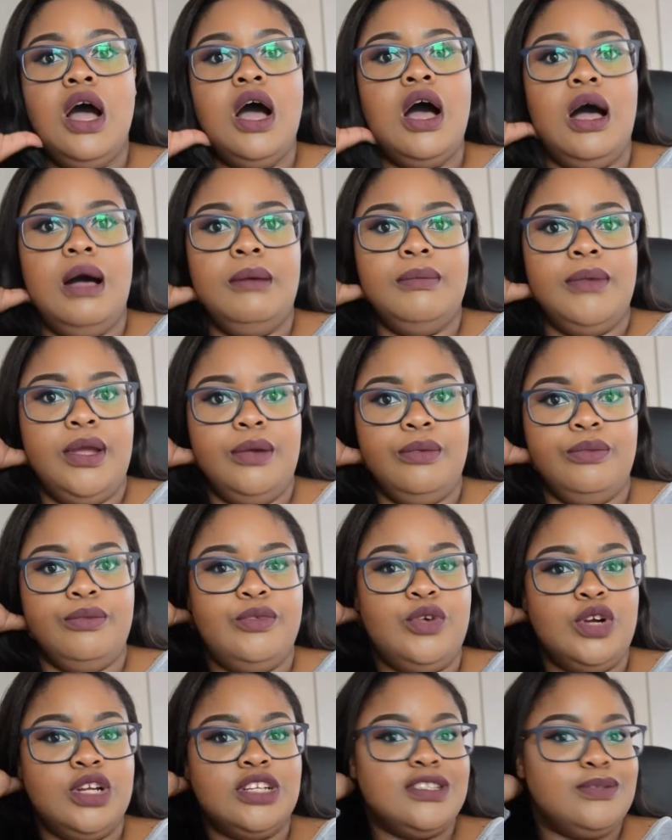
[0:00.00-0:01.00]
It
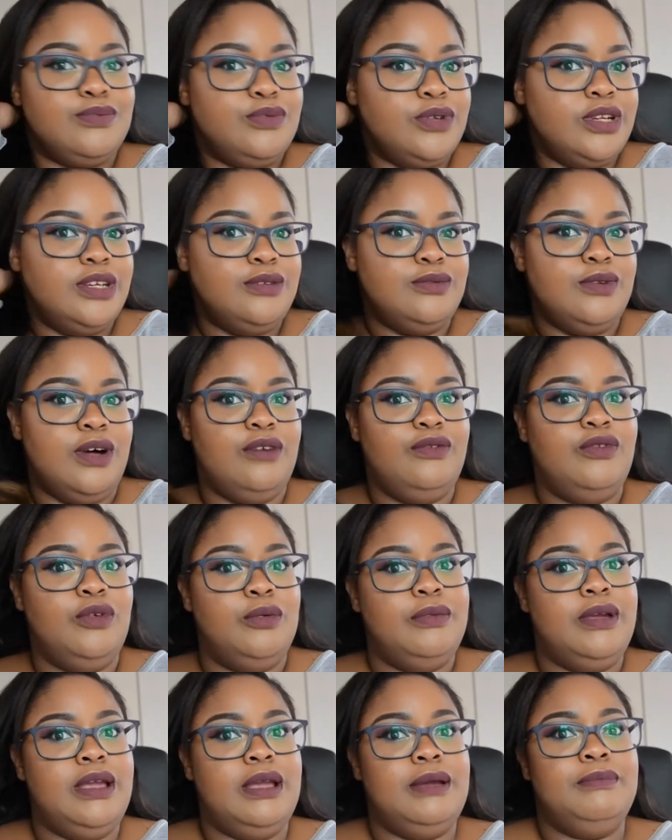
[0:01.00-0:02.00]
works pretty well for
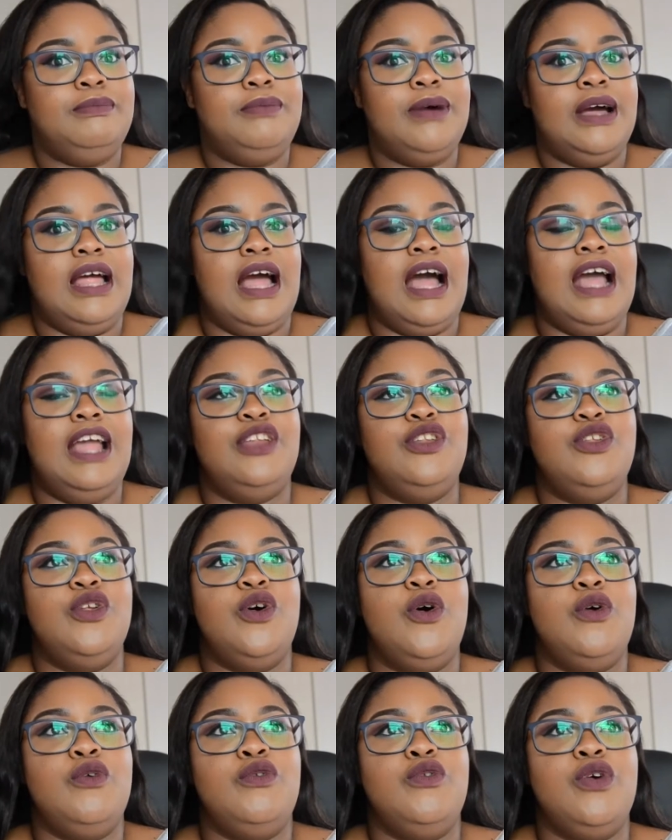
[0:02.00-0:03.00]
me, but I
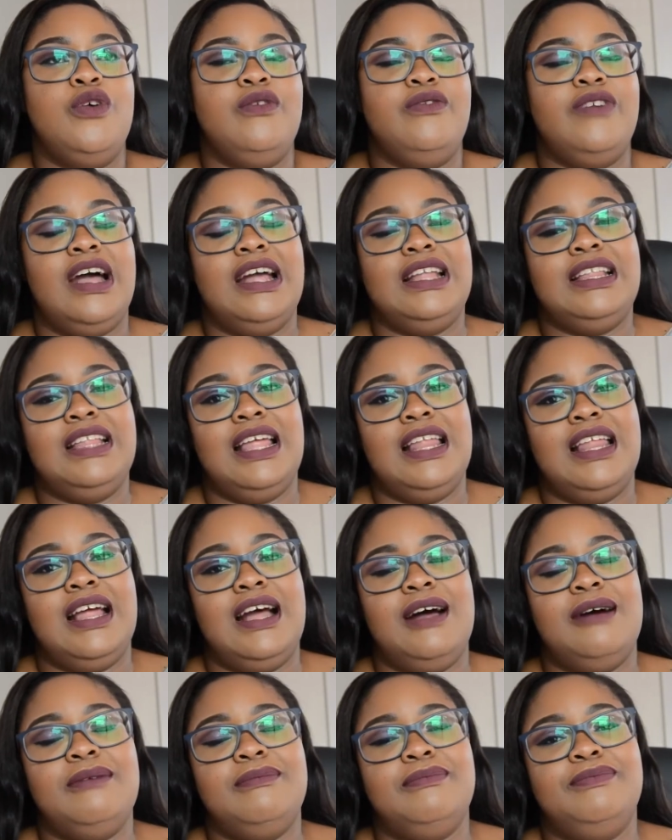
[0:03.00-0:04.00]
know for a fact
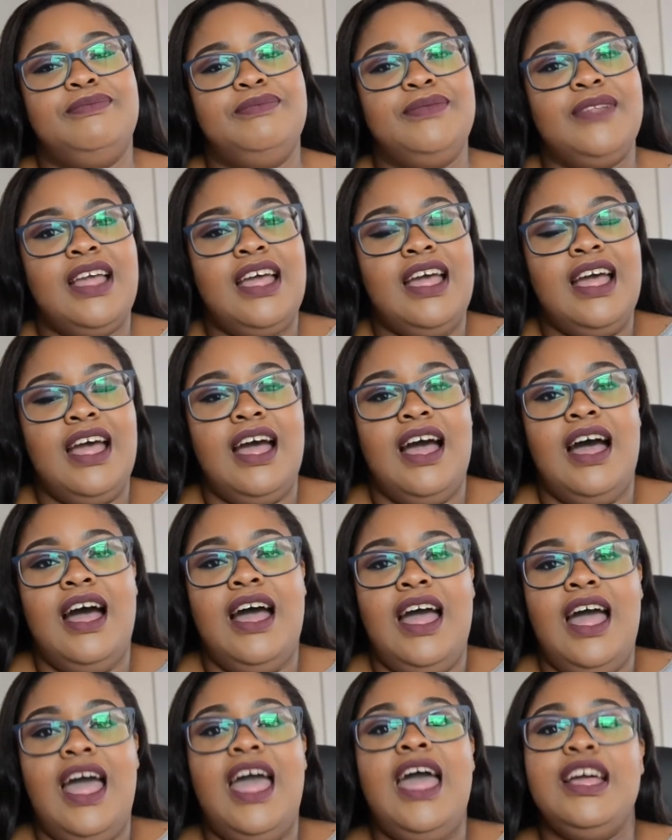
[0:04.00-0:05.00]
that
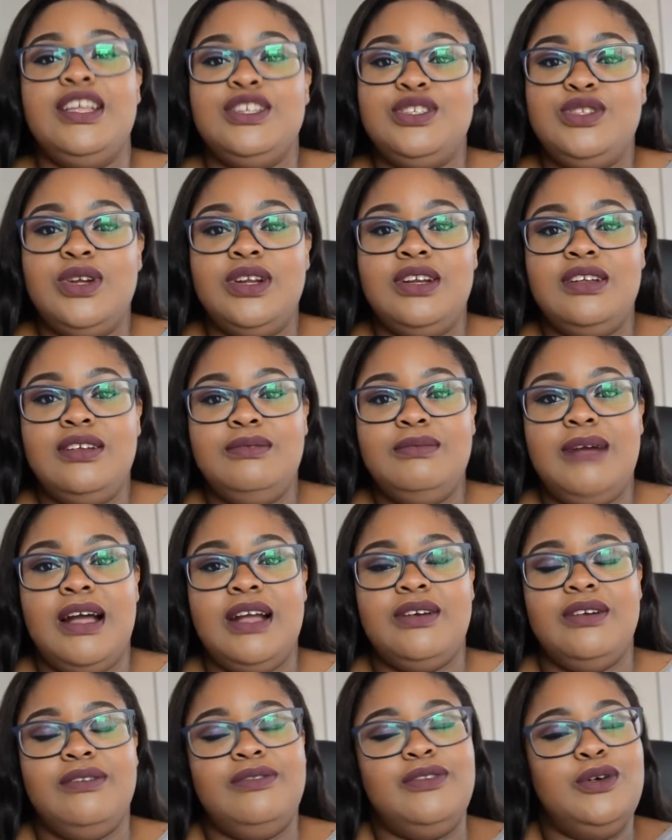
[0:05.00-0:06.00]
external
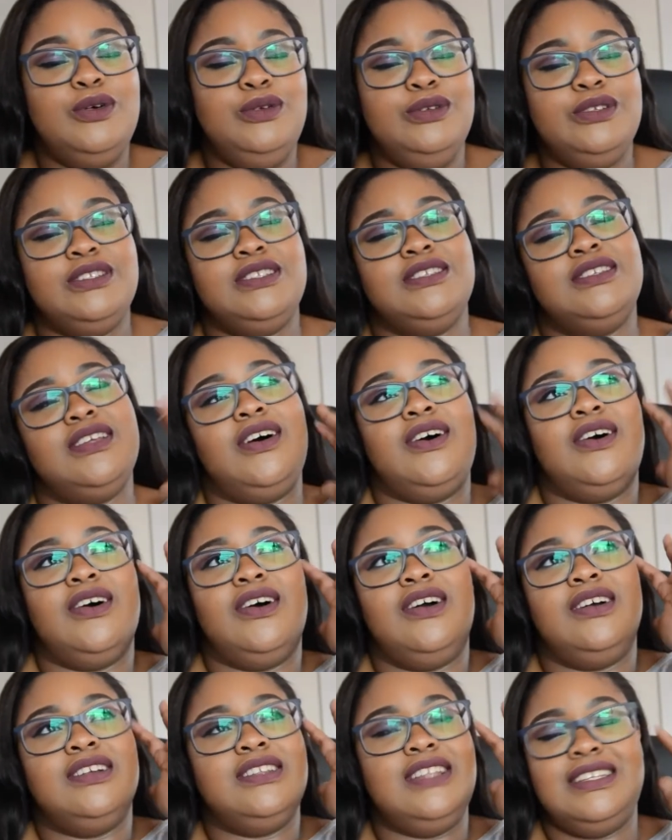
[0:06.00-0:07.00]
microphones
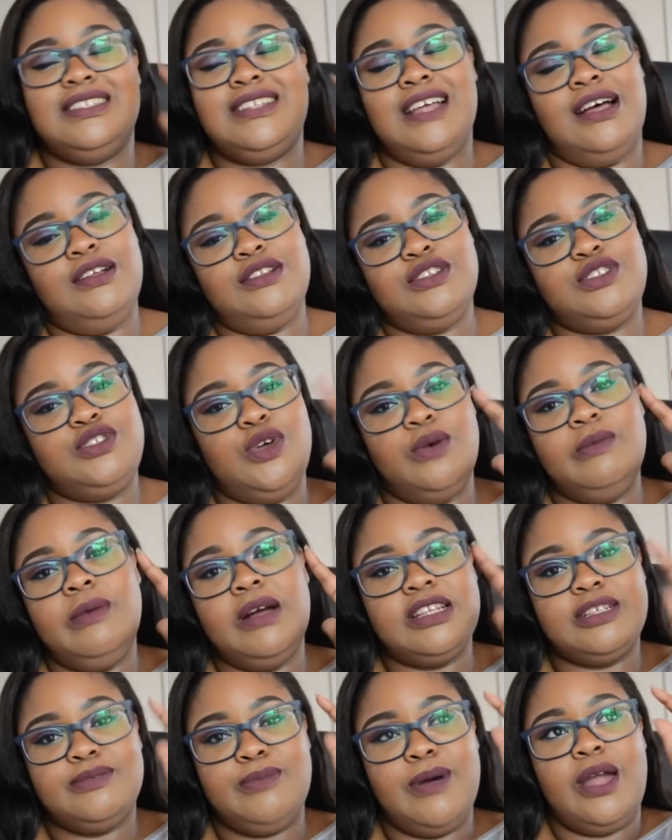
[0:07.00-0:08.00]
they sound so
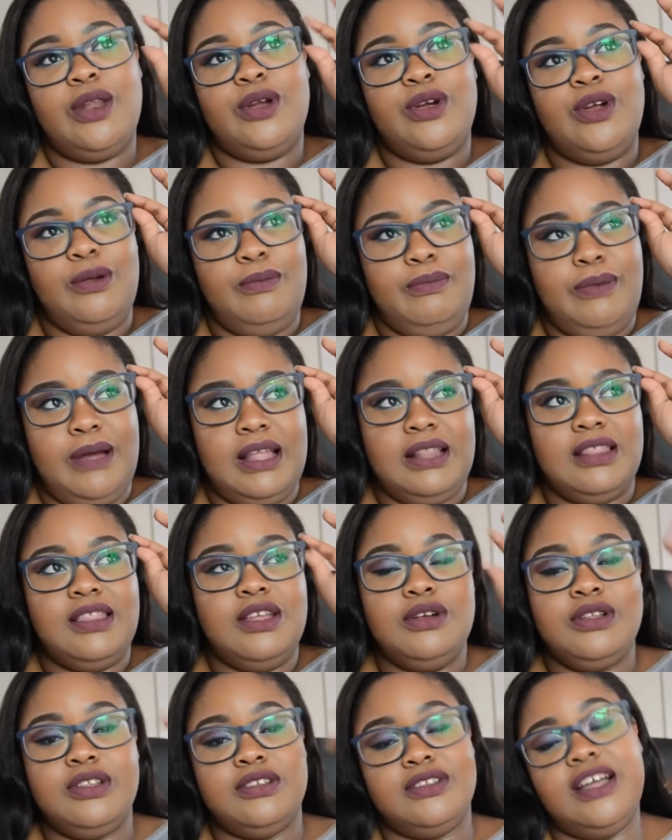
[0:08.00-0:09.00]
much better, but
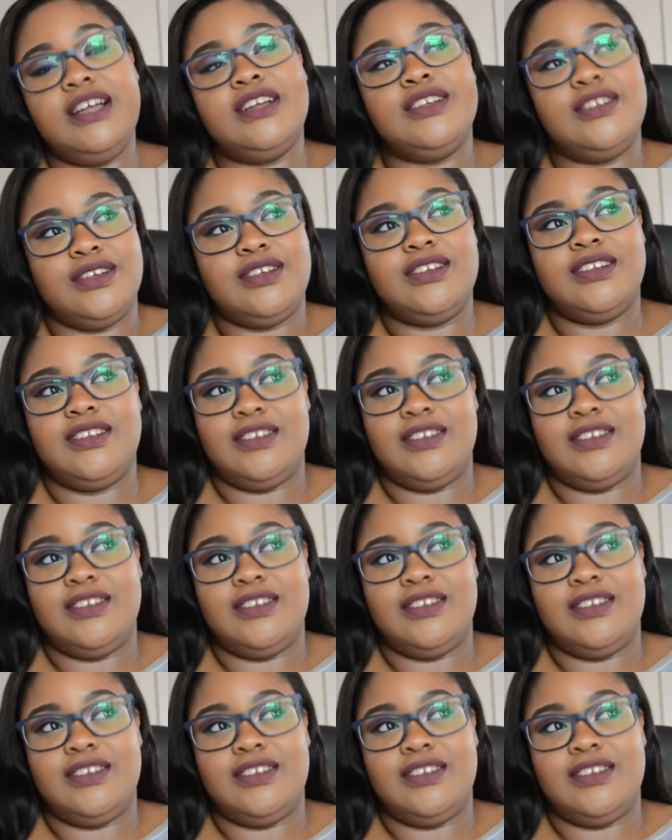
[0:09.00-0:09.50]
they're like